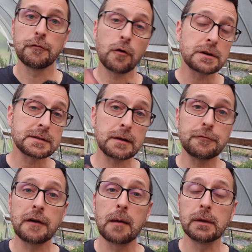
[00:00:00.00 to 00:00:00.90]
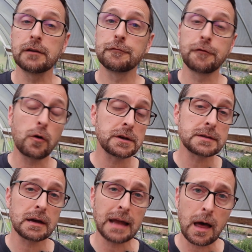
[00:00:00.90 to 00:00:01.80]
Focus on family.
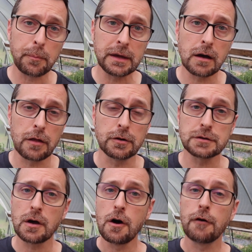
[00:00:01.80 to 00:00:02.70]
Focus on helping others.